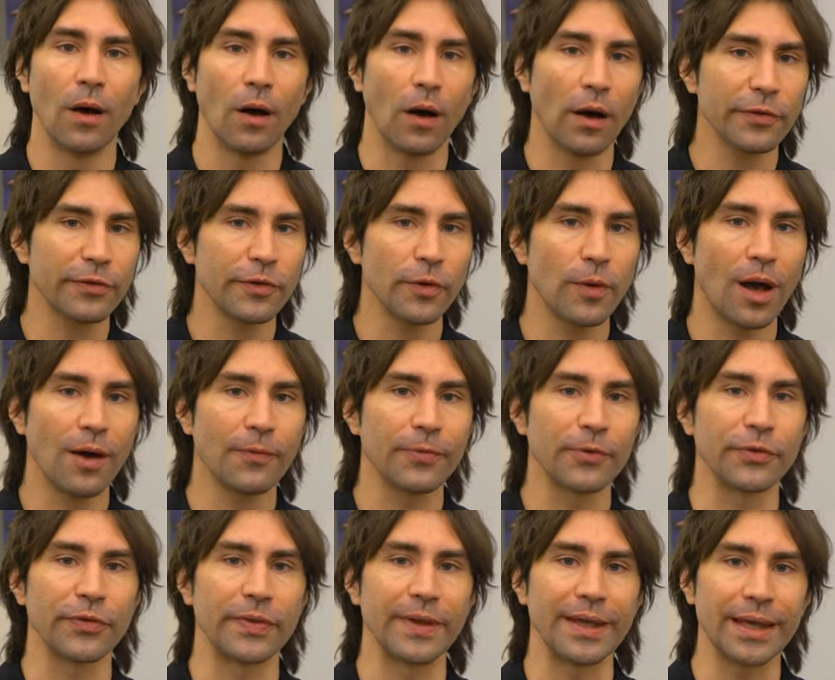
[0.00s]
also
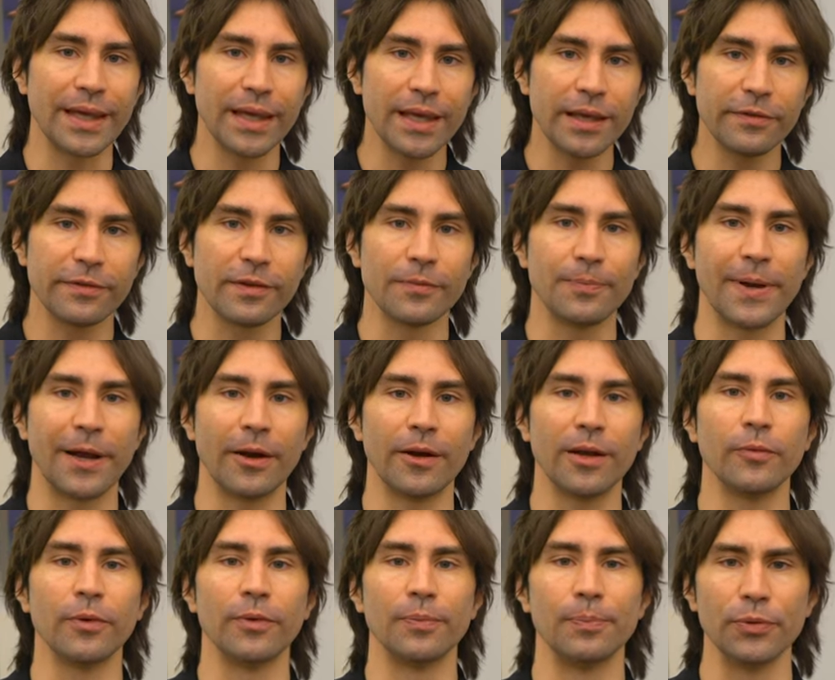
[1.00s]
offers the ease of
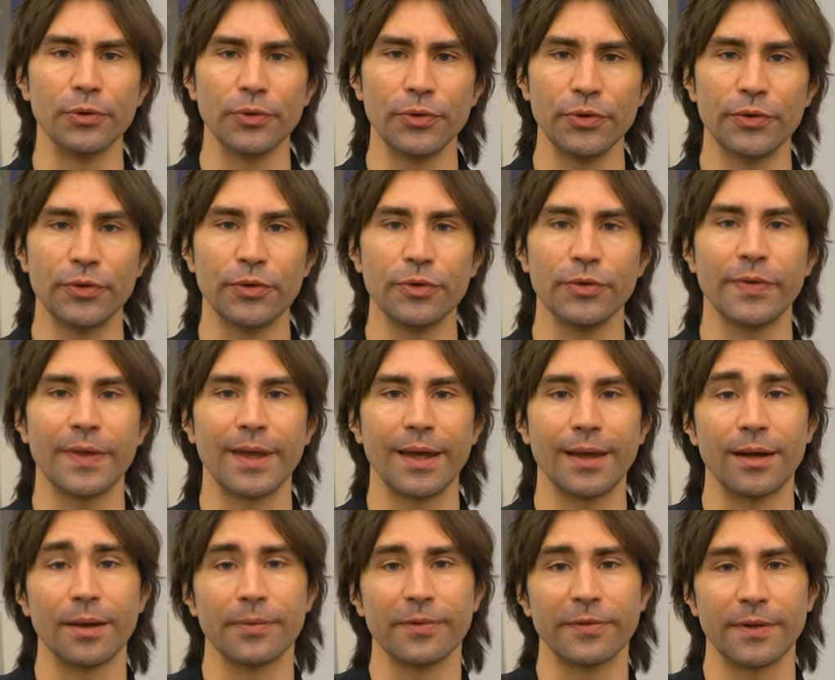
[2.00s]
pairing with Bluetooth
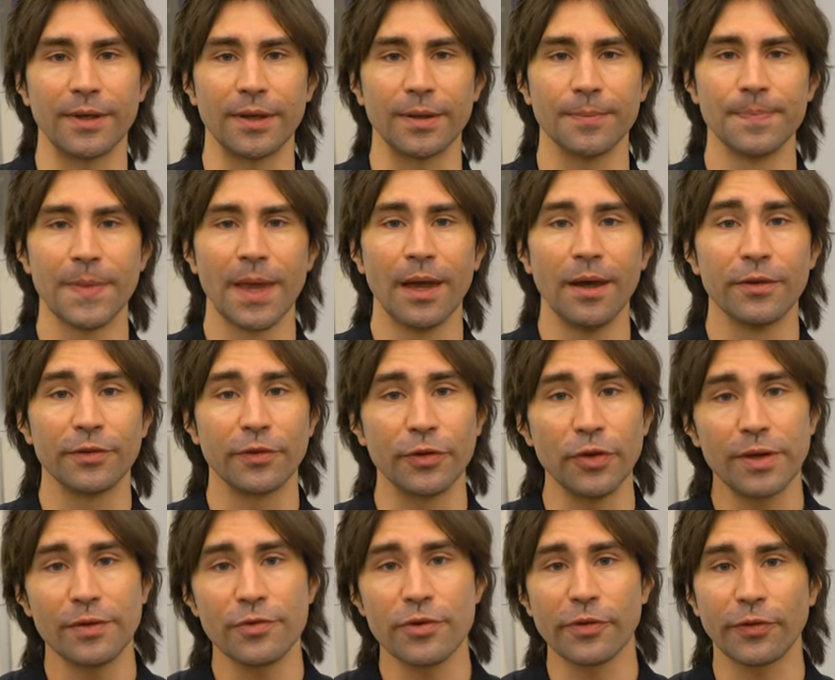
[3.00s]
N F C, so
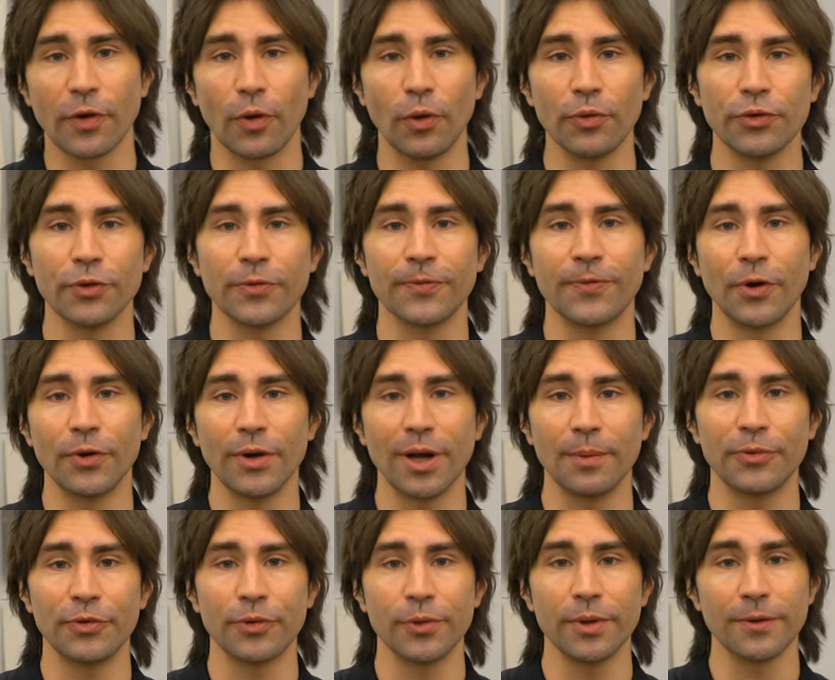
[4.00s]
you can just hold your phone
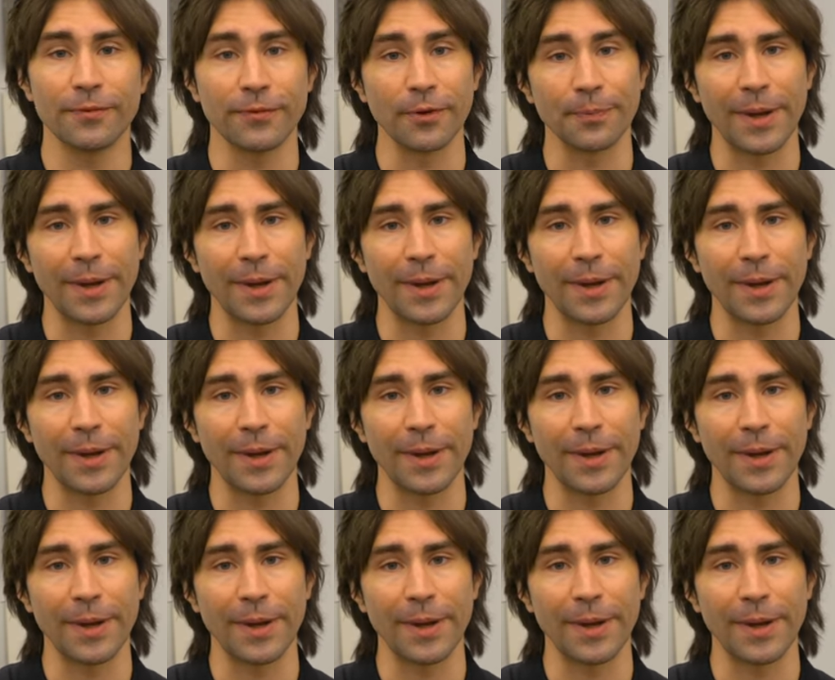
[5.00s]
up to it